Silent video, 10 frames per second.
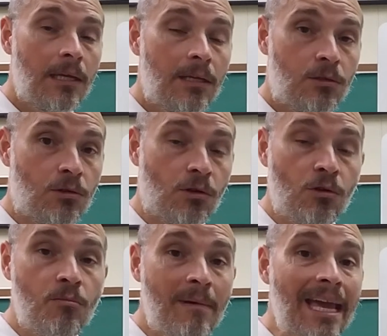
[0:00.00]
Do you
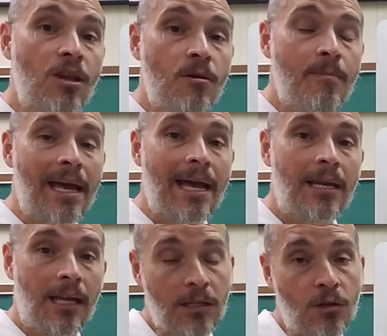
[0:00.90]
make your bed?
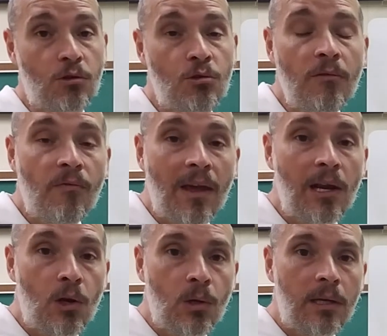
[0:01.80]
Est-ce que tu fais
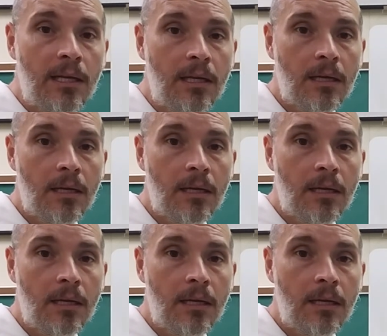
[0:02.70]
le lit?